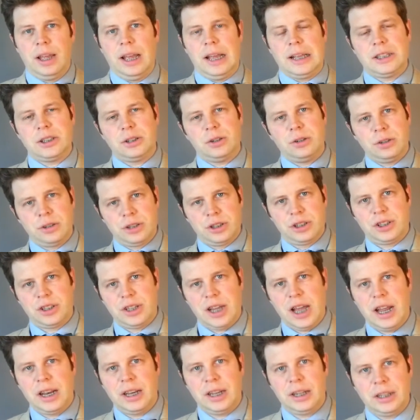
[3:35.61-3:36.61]
it's
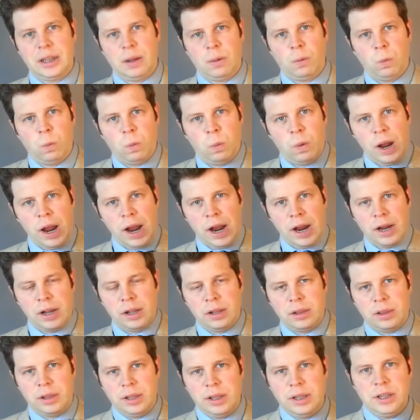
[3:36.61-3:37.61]
understanding that
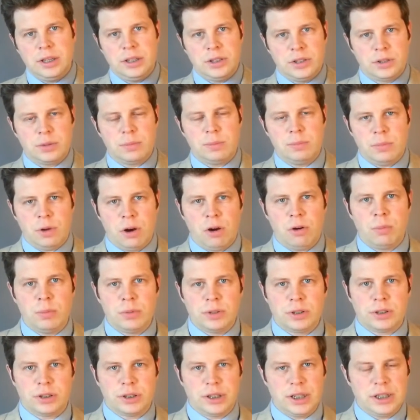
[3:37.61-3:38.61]
where these
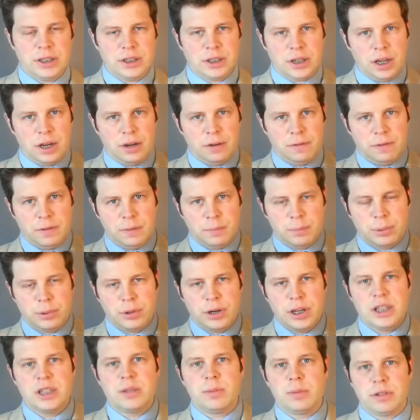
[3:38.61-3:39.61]
moments or these kind of
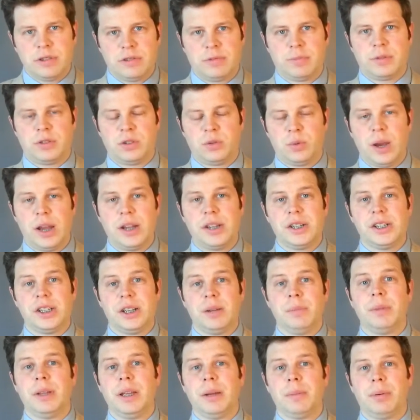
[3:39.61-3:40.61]
principles of persuasion
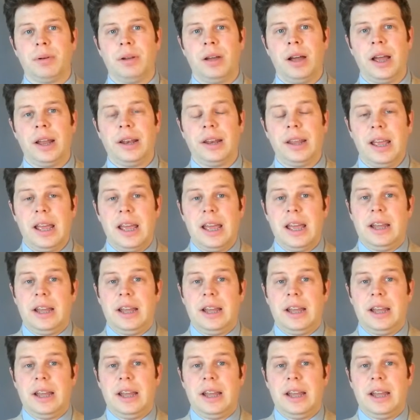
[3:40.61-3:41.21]
can be applied.